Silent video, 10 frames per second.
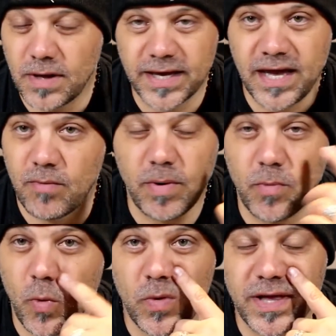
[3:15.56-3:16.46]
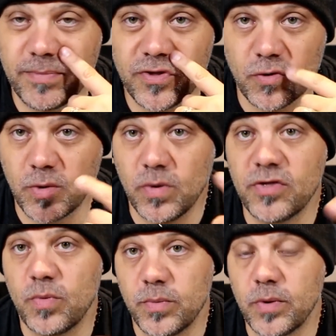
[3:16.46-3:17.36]
can't remember what episode it
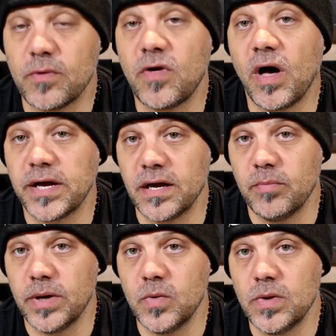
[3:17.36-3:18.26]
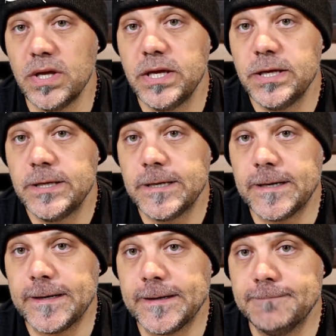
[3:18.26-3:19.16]
was when we were talking about
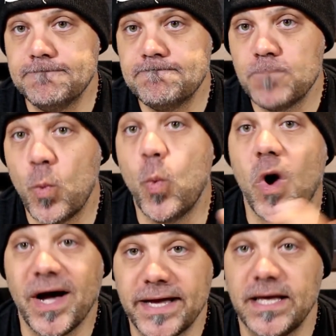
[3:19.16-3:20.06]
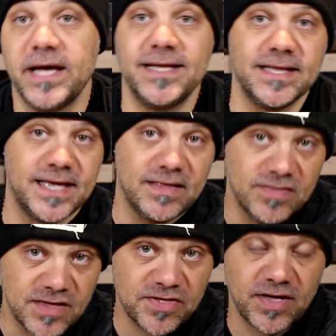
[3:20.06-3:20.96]
why I didn't
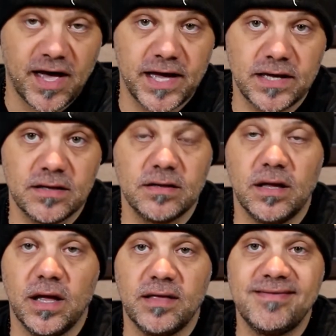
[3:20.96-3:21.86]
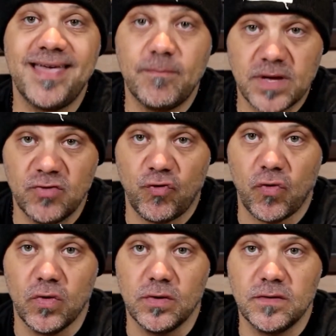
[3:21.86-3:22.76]
get this guy temp
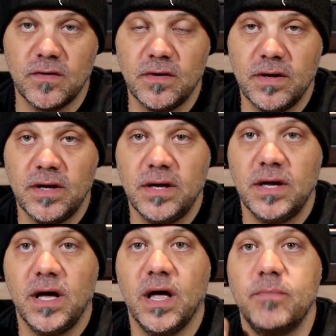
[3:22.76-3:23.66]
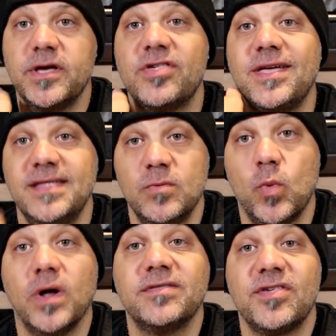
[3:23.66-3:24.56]
controlled, because I
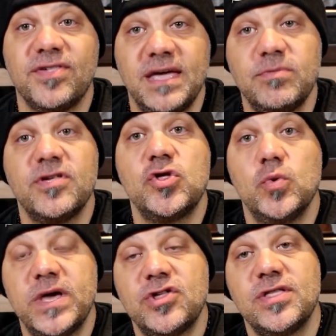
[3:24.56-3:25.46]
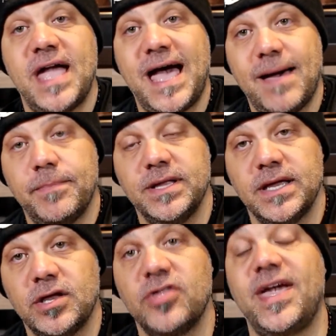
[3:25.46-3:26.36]
didn't want the same situation
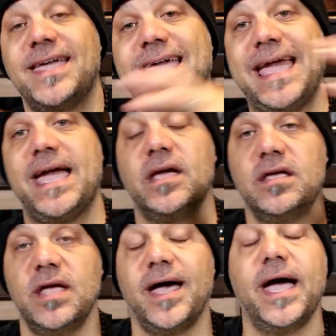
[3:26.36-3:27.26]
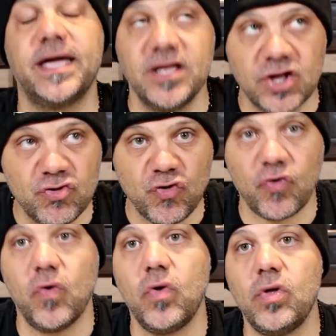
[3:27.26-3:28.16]
happening, because I can
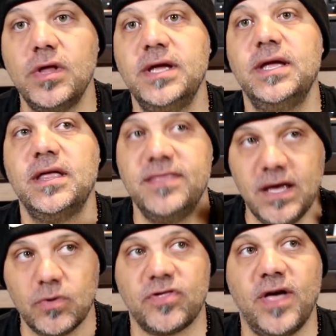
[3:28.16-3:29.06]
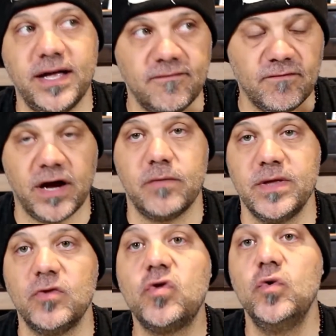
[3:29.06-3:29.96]
control the outside
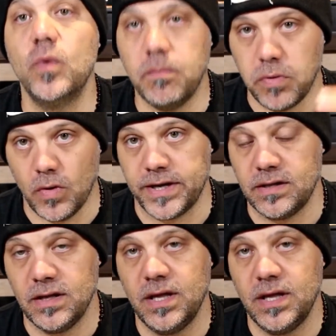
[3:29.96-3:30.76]
environment to a point.